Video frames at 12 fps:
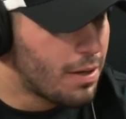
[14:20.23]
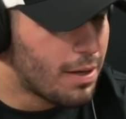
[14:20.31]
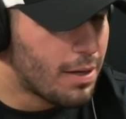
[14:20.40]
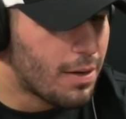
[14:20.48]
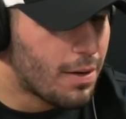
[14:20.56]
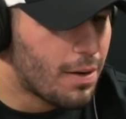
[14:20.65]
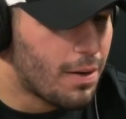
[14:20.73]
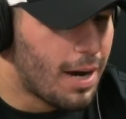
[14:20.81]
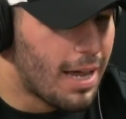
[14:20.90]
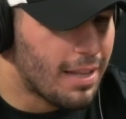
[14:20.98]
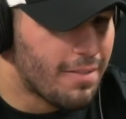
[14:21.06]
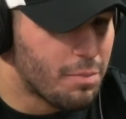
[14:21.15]
You know,
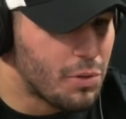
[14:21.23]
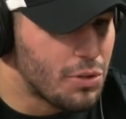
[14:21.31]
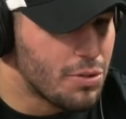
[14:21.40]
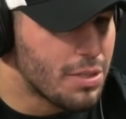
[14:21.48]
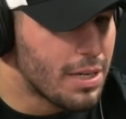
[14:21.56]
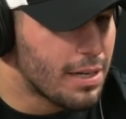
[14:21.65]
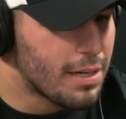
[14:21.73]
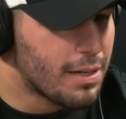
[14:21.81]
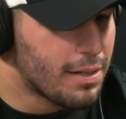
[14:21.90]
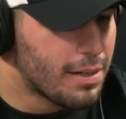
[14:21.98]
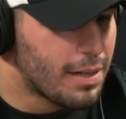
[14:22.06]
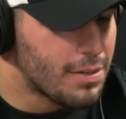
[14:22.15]
I left music.